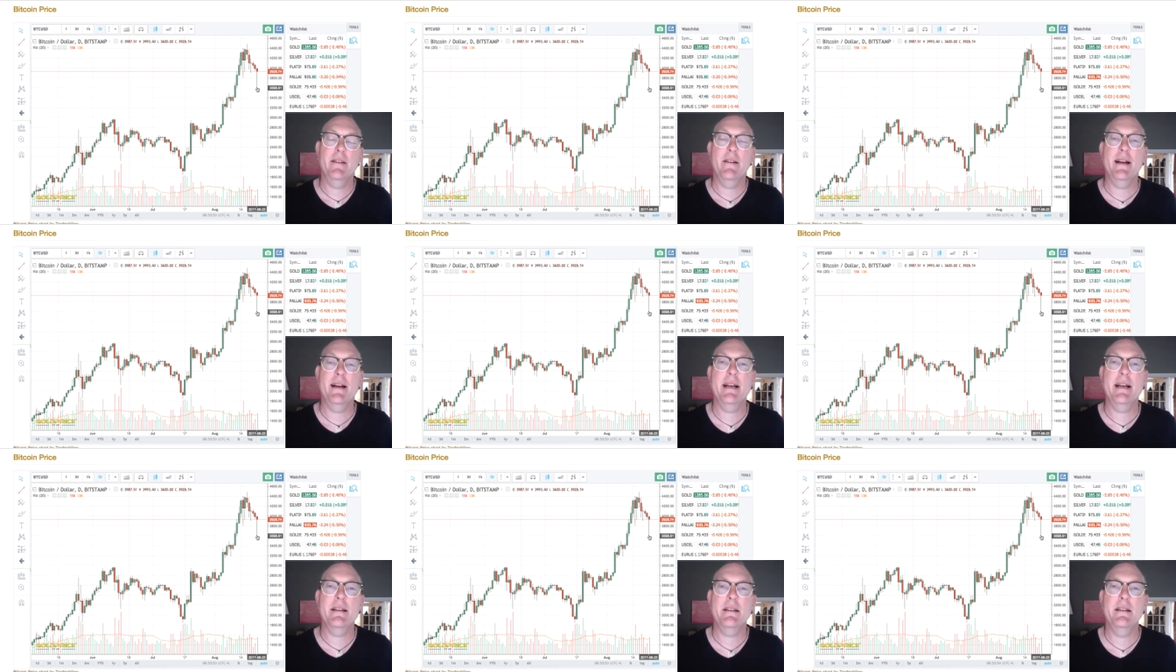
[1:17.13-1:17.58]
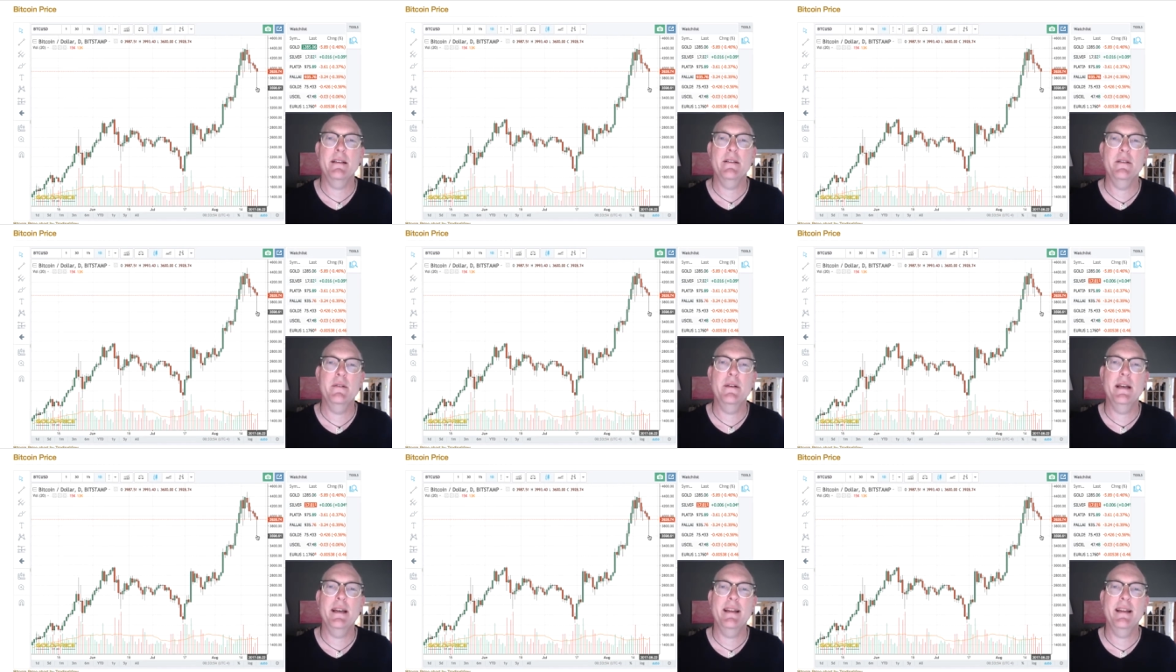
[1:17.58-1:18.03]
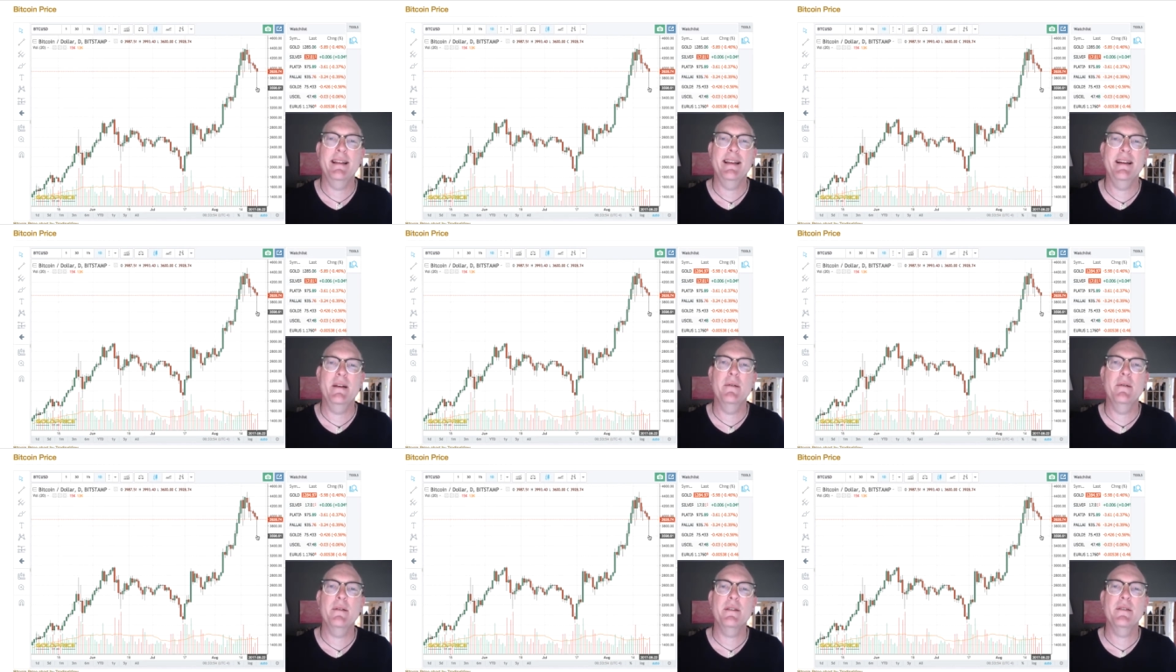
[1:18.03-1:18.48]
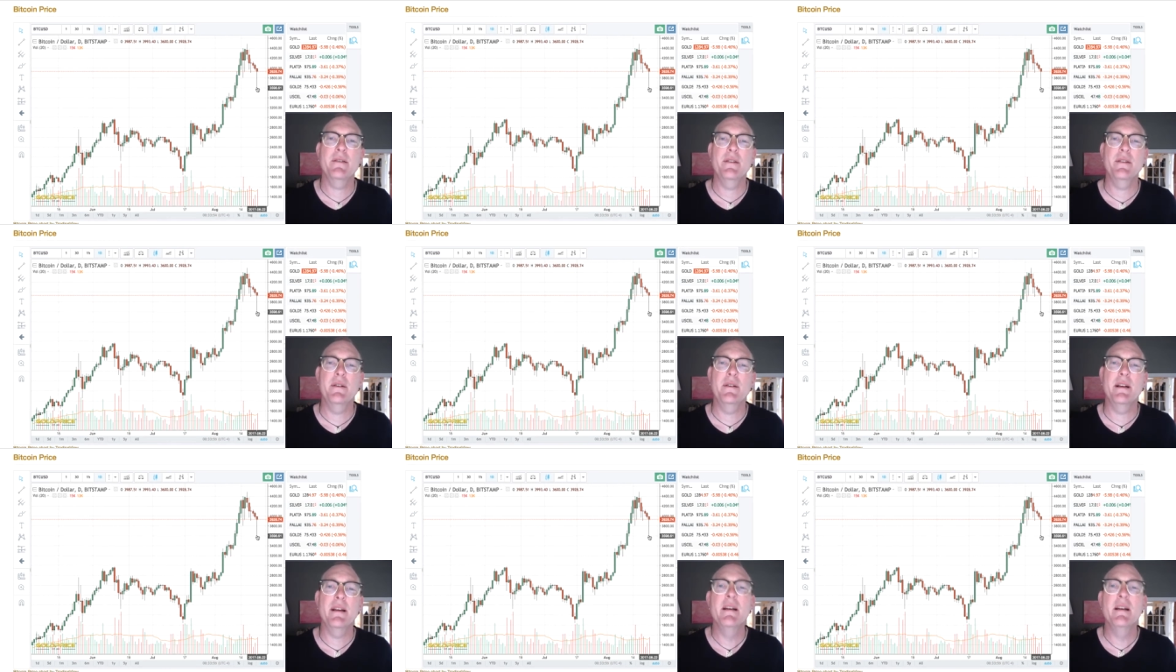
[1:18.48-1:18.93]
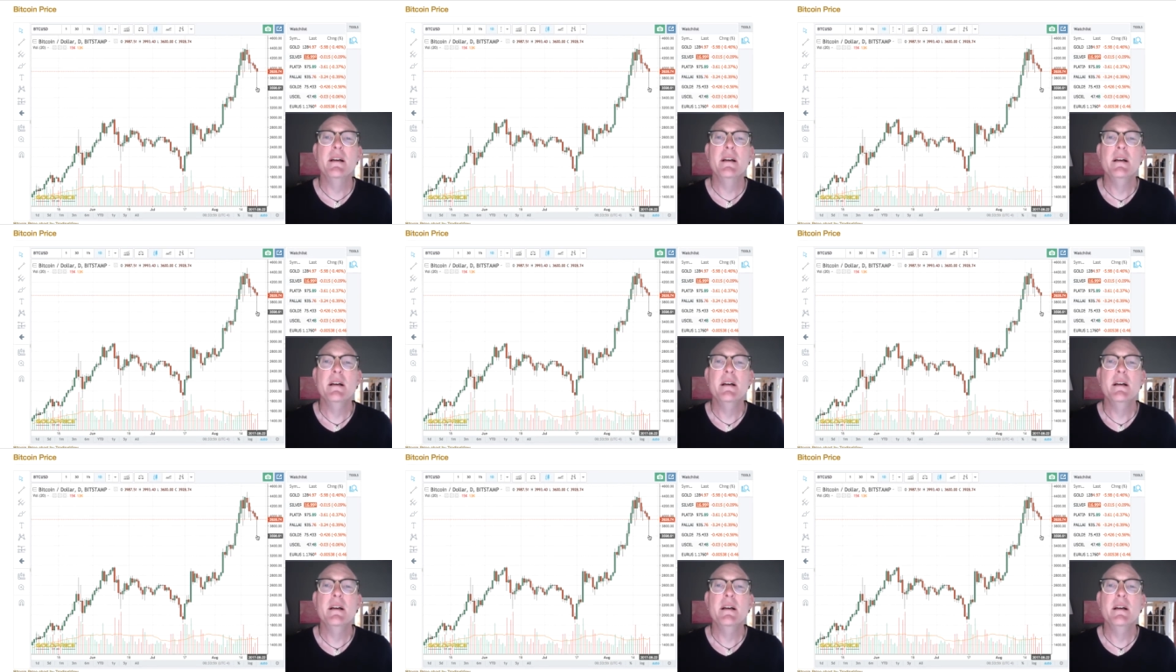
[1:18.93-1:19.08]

They're actually doing it, and they know what they're doing,